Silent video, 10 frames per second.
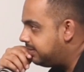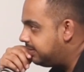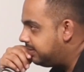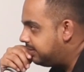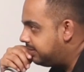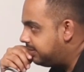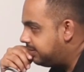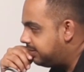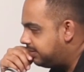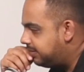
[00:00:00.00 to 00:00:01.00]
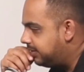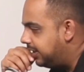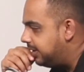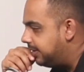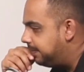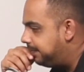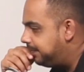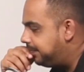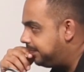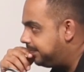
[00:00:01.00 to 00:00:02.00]

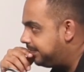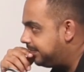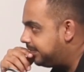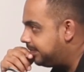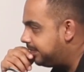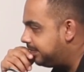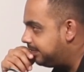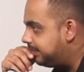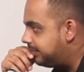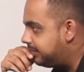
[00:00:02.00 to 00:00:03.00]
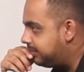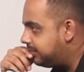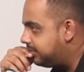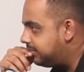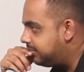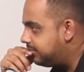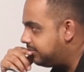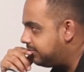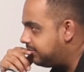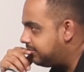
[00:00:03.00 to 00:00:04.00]

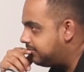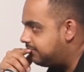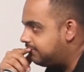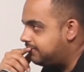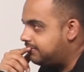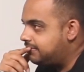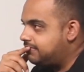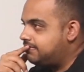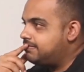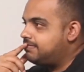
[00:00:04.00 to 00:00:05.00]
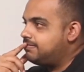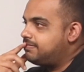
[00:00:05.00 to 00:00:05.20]
The person shown says nothing.